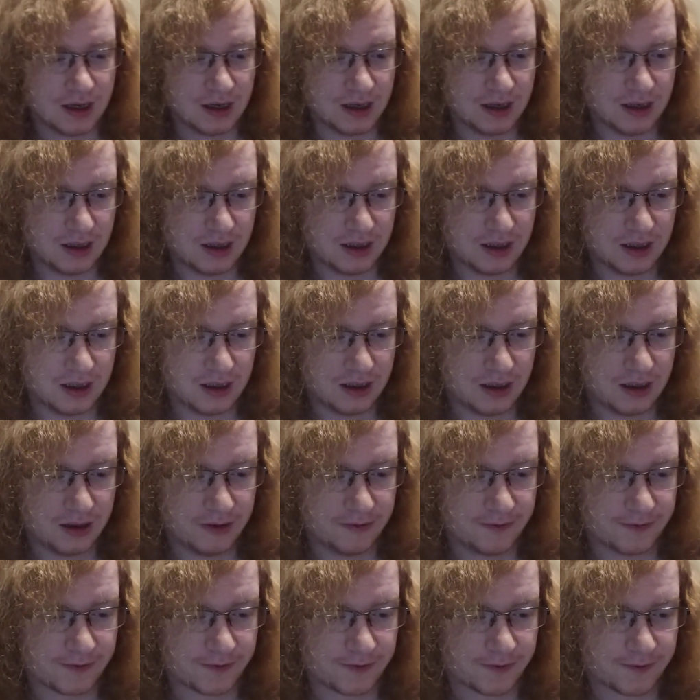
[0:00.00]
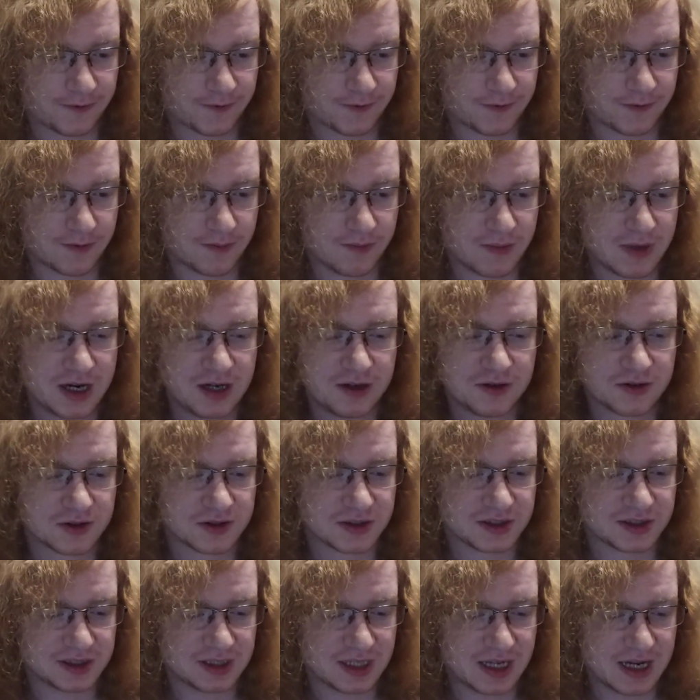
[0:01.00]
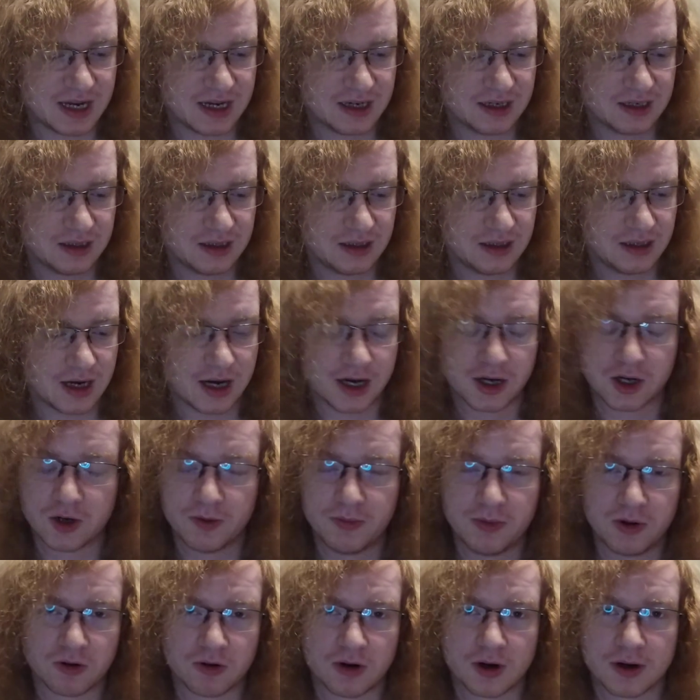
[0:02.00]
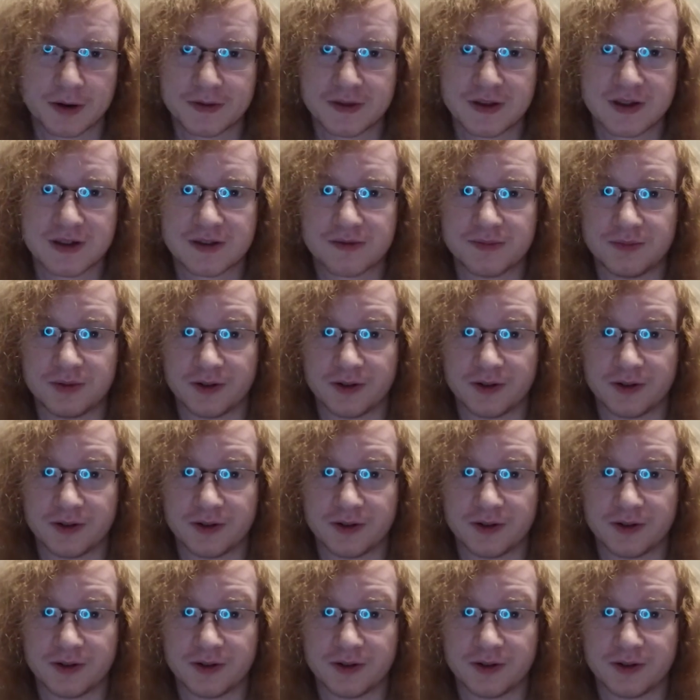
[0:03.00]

Uh, from my understanding, I could be wrong on this,